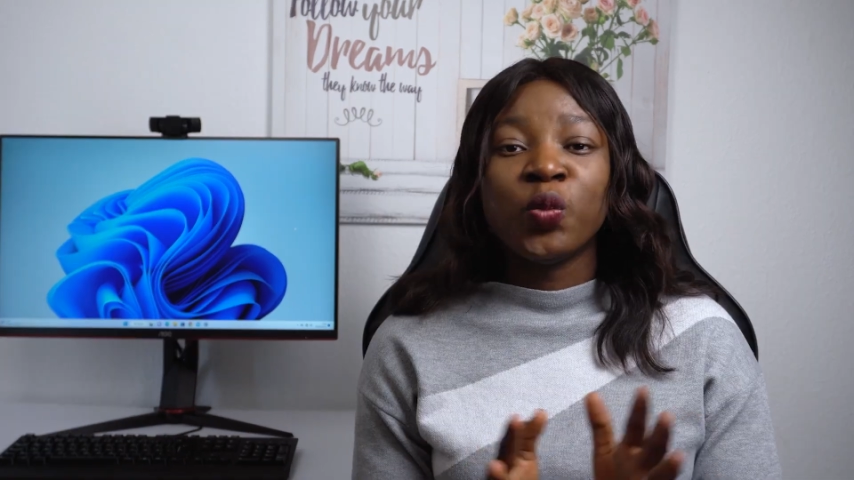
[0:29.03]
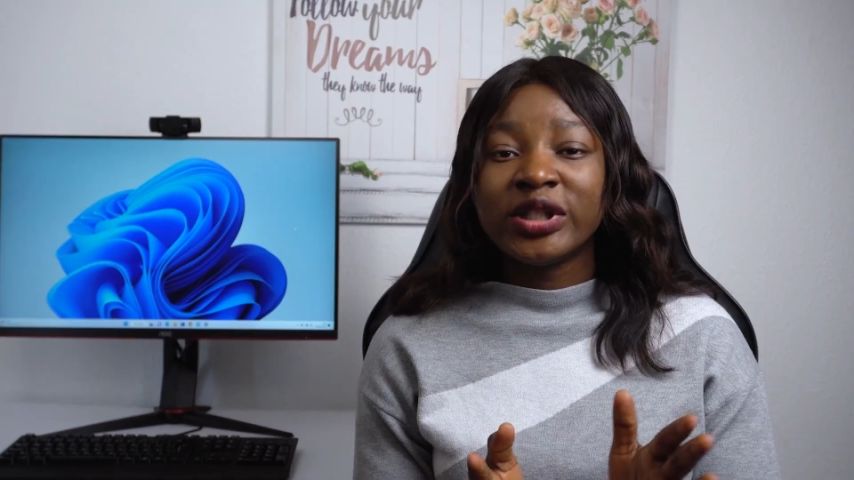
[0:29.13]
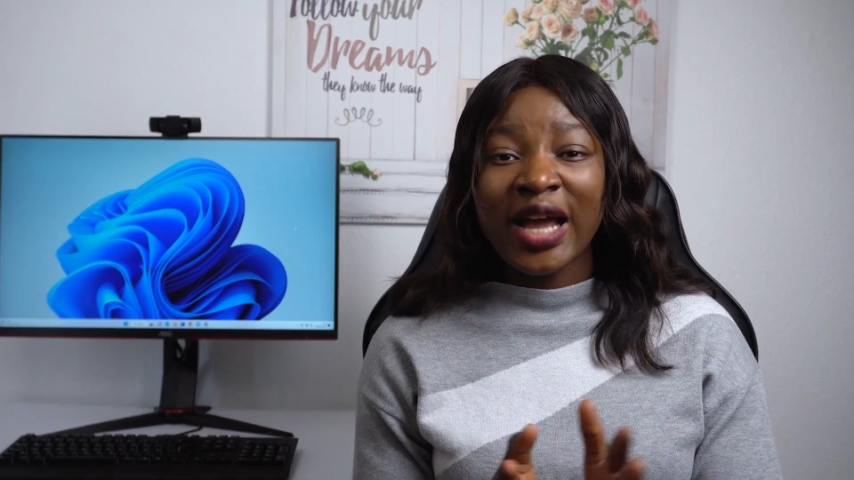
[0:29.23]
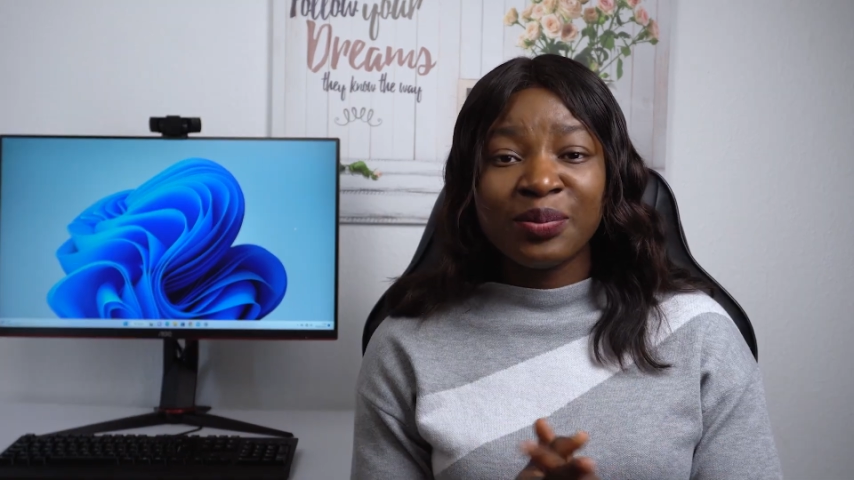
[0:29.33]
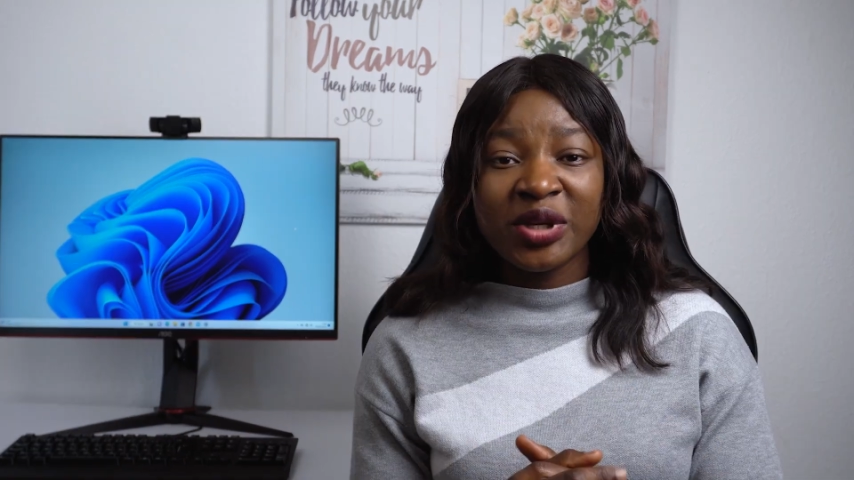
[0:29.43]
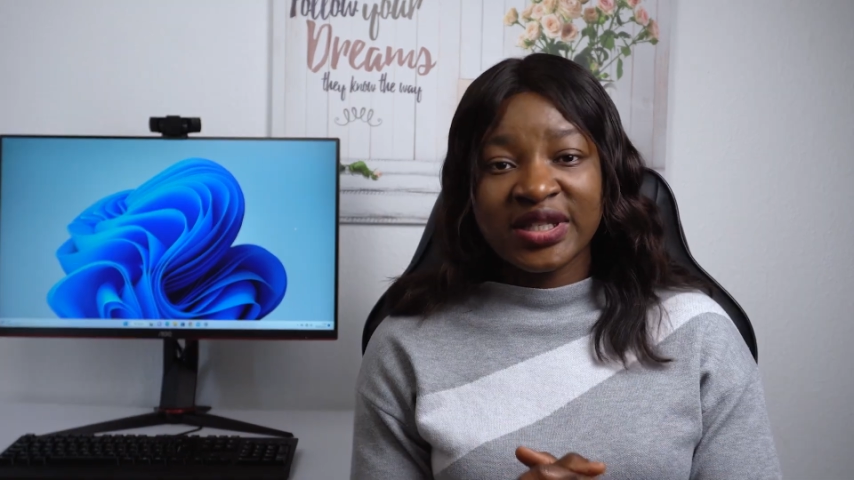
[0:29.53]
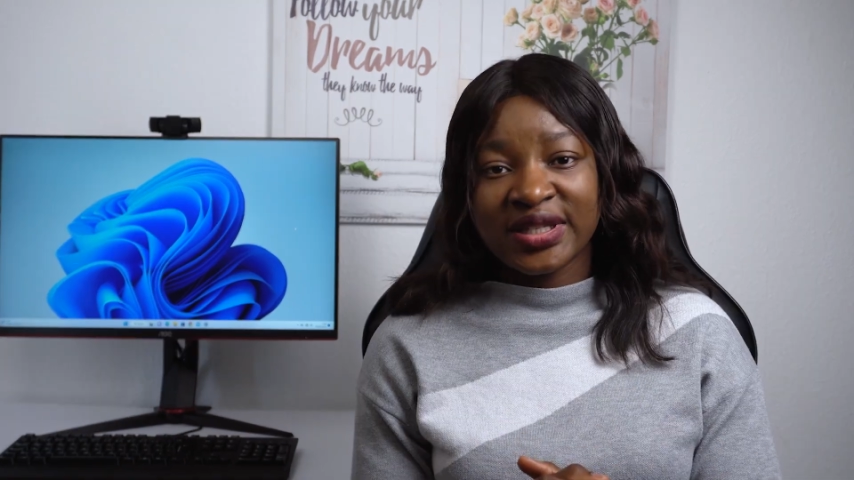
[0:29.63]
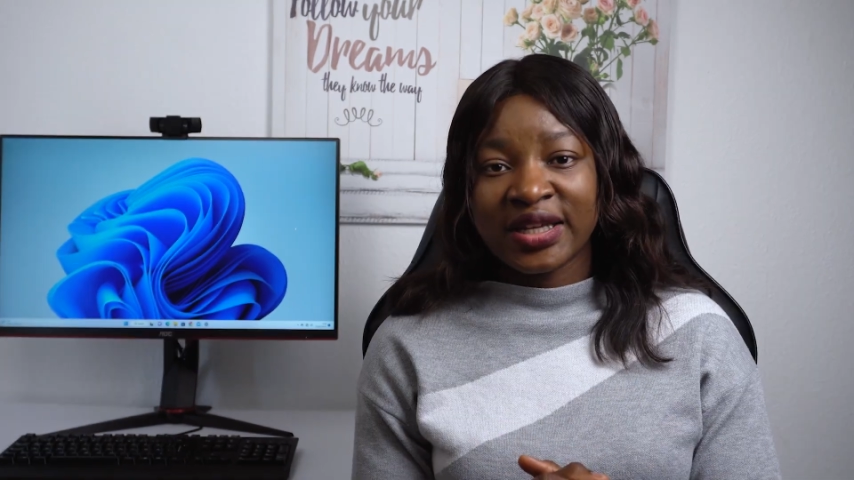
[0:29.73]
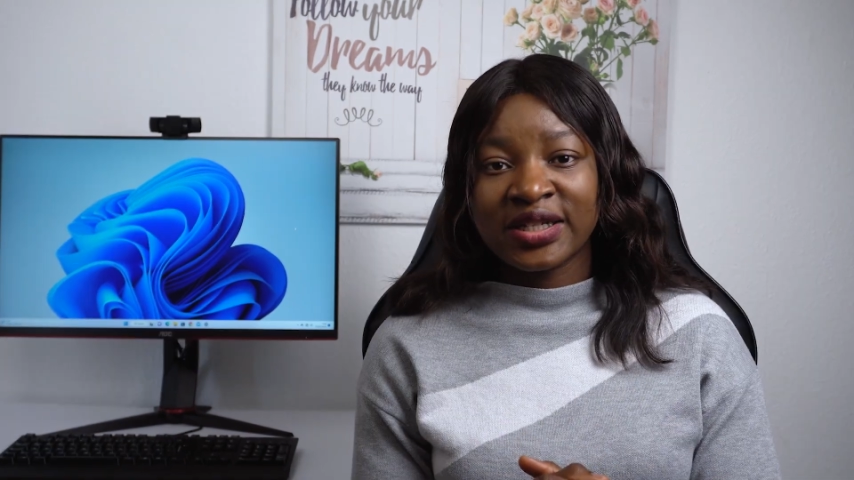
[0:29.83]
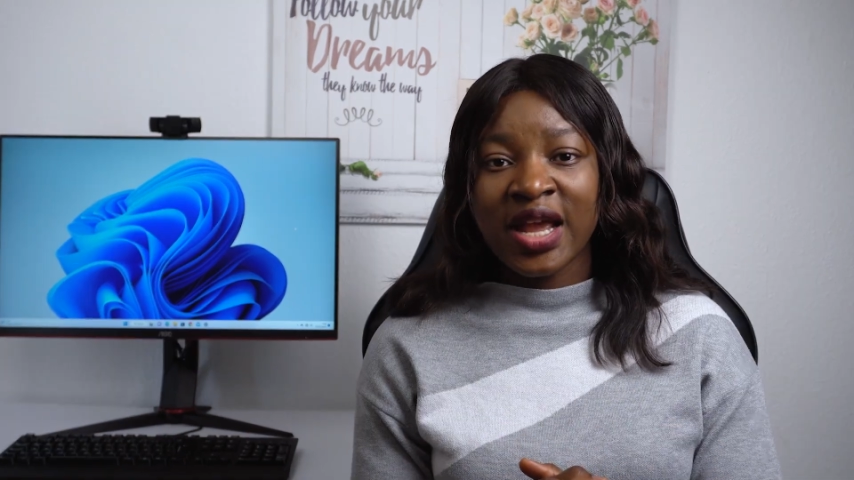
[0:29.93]
With that being
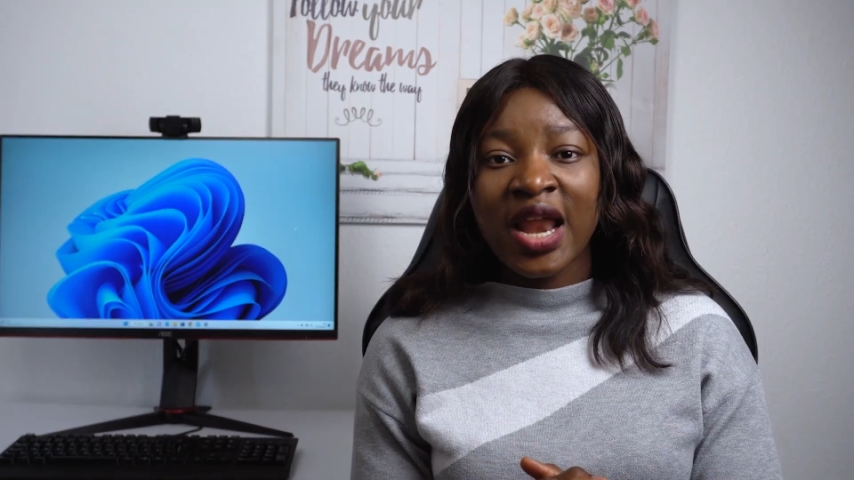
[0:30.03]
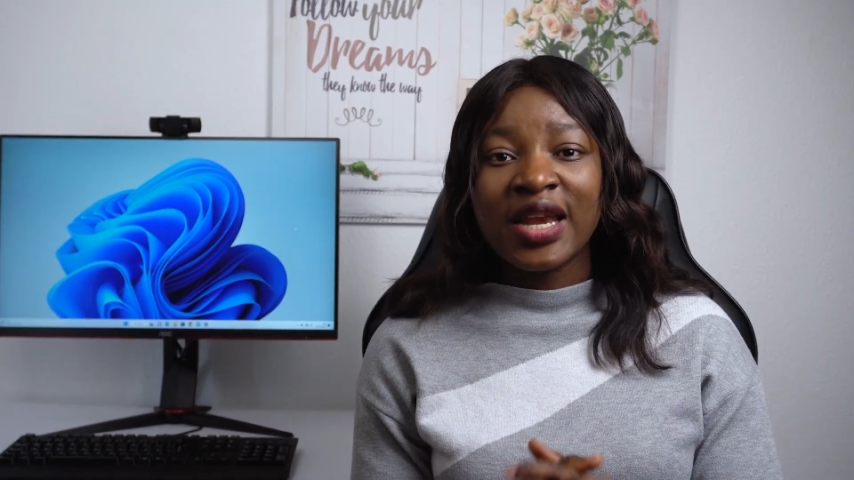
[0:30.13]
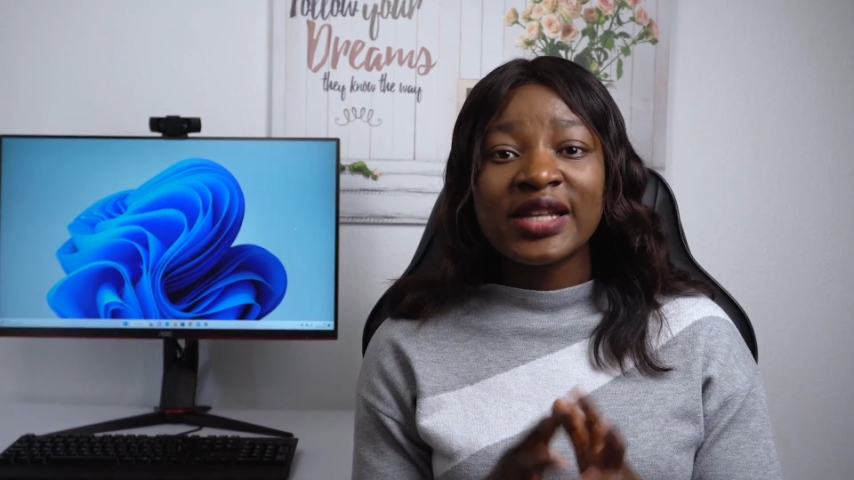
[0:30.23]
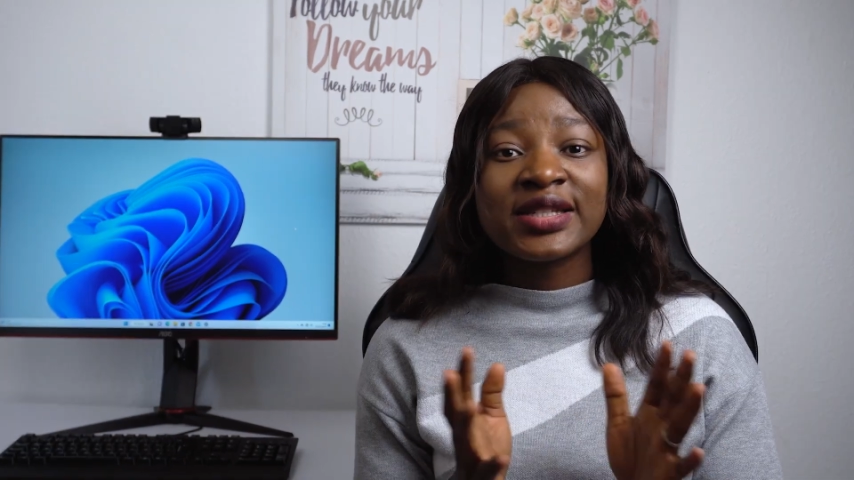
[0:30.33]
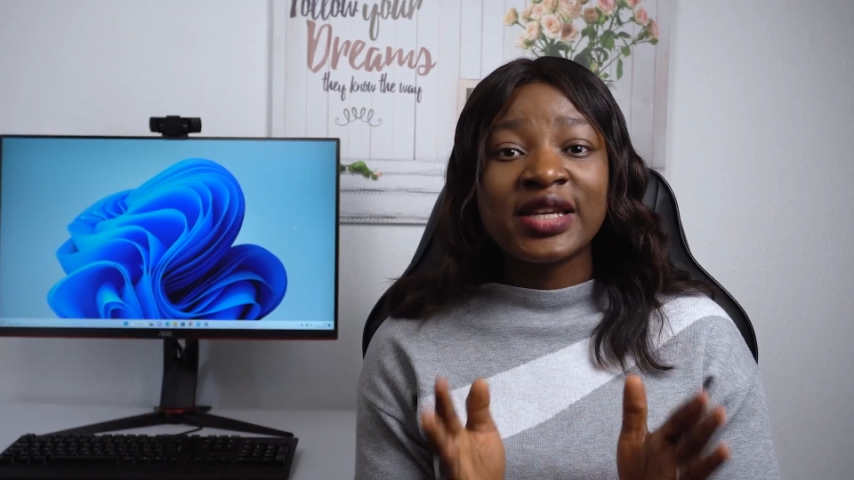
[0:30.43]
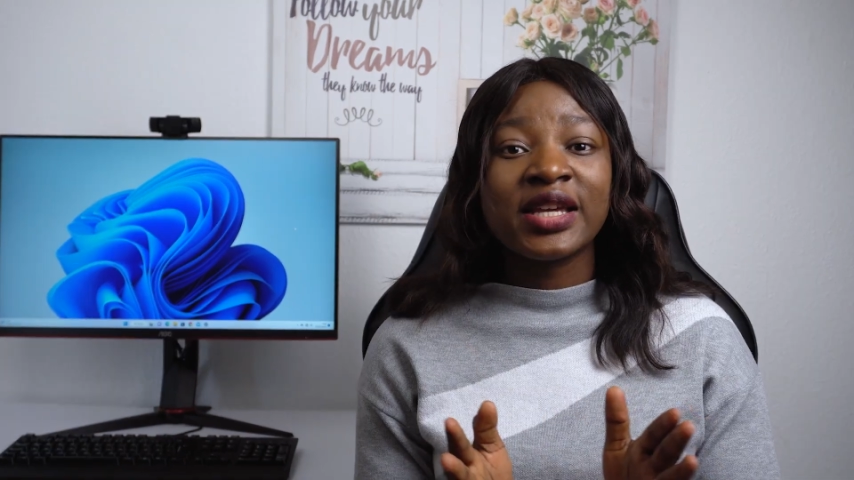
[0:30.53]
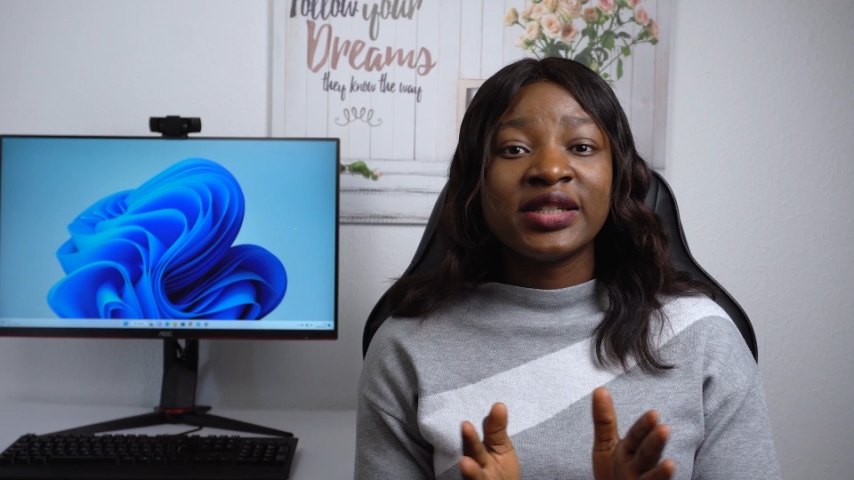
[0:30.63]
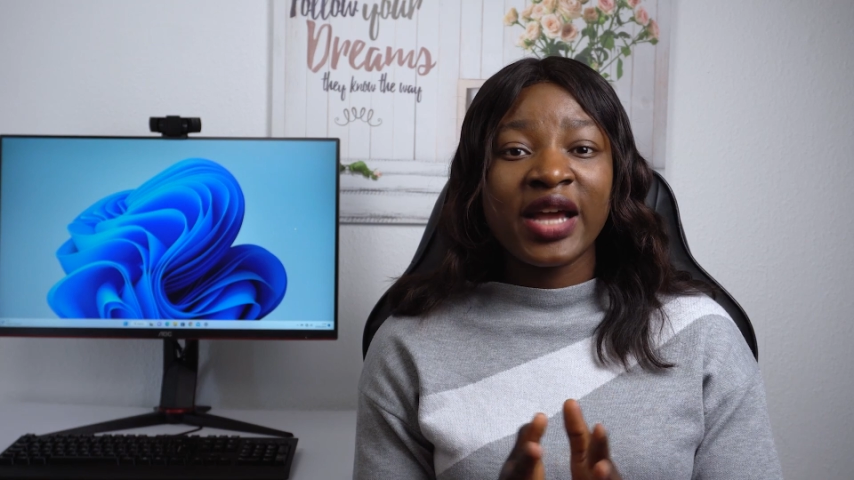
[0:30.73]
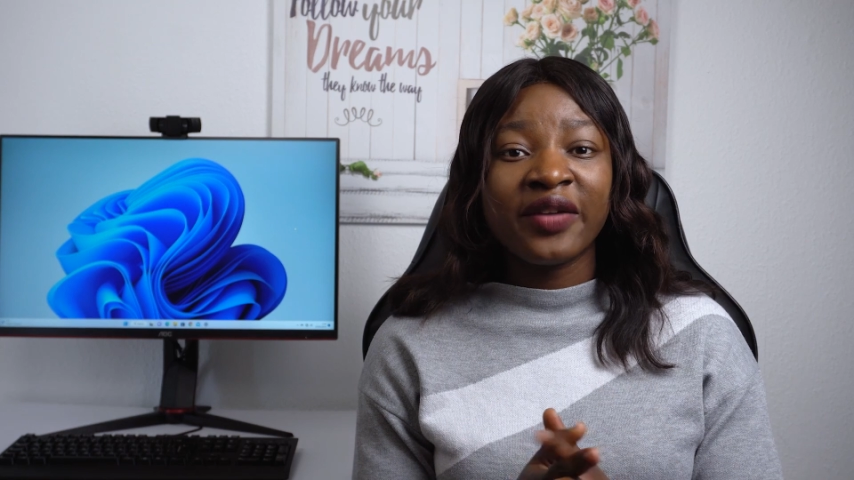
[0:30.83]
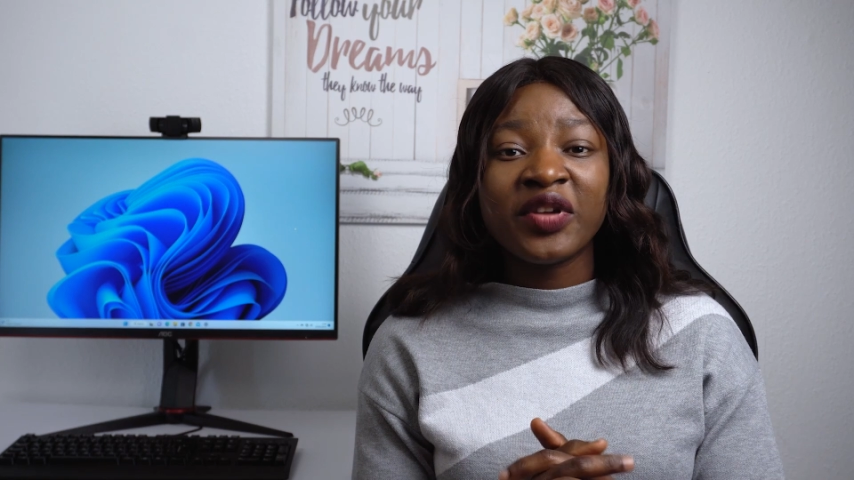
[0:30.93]
said, let's take a dive